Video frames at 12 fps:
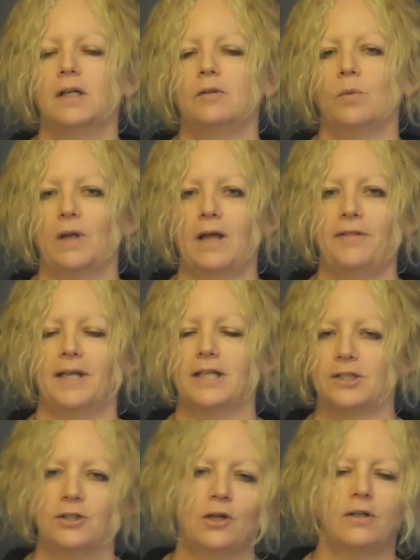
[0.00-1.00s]
Well, I think
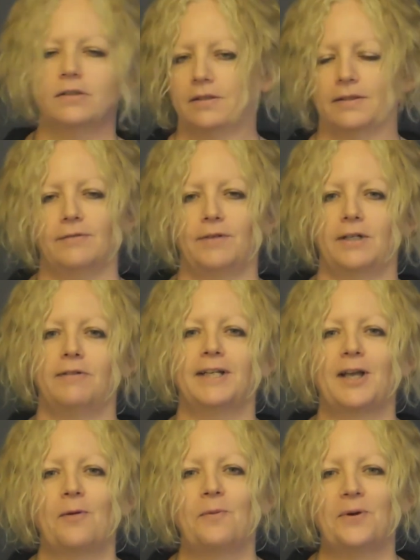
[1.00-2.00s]
it's not
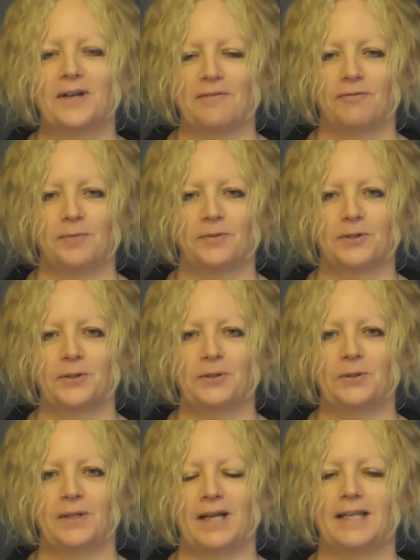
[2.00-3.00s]
Federico walking from
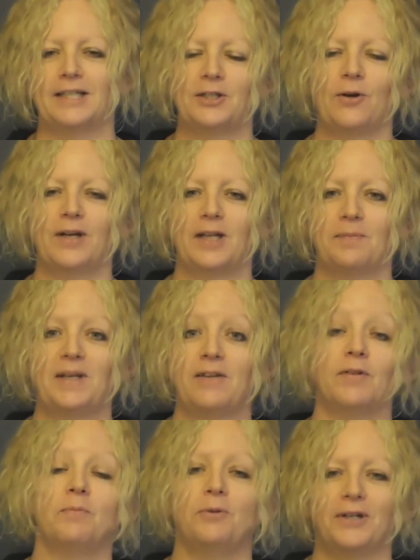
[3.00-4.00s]
school, and it's not him
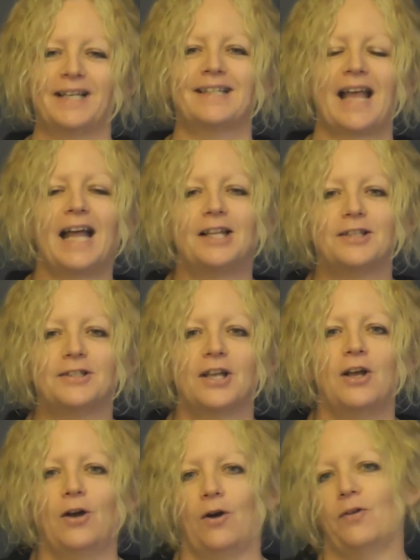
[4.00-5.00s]
even putting his hand
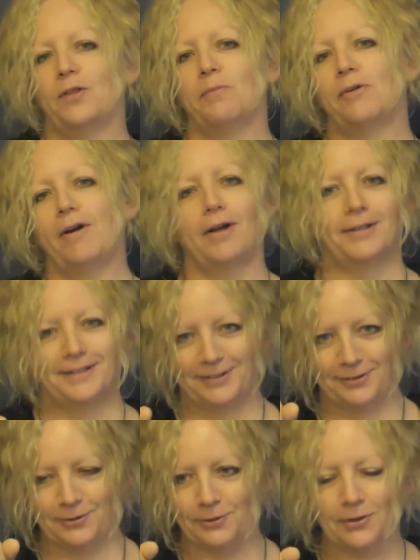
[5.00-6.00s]
on the
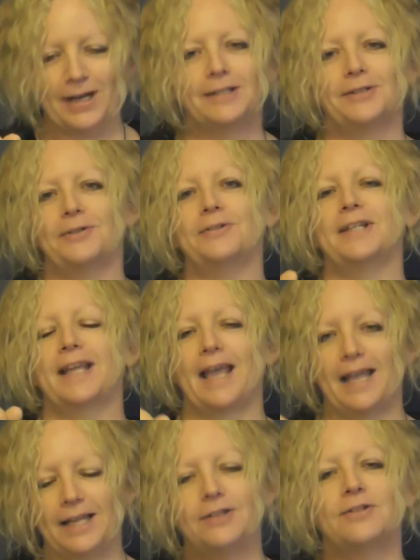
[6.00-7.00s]
brass door handle to
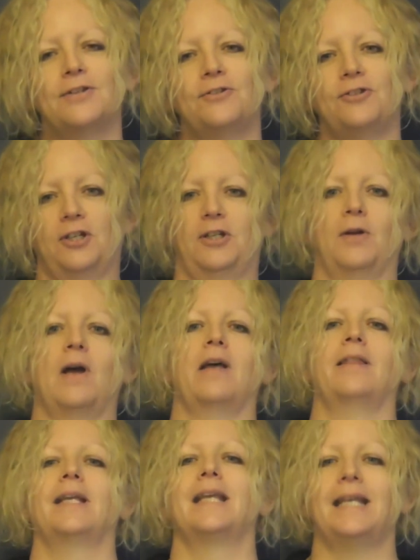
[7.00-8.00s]
get into the studio. I
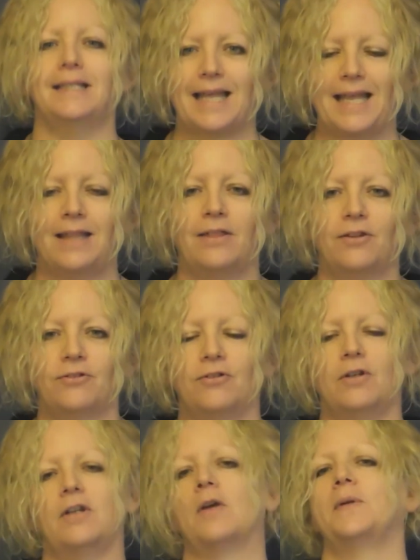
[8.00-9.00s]
think he's in the
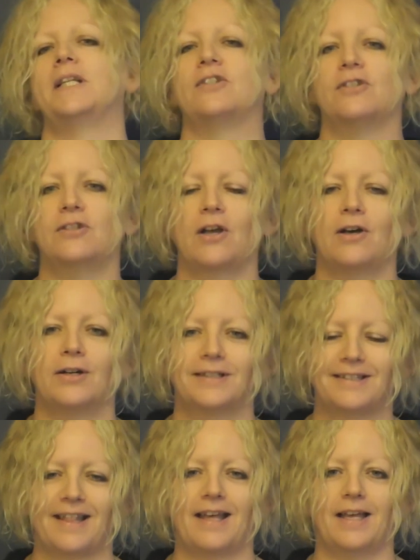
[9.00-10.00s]
studio and it starts
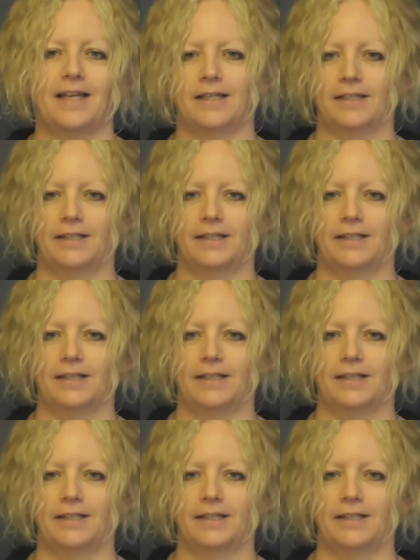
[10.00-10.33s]
there.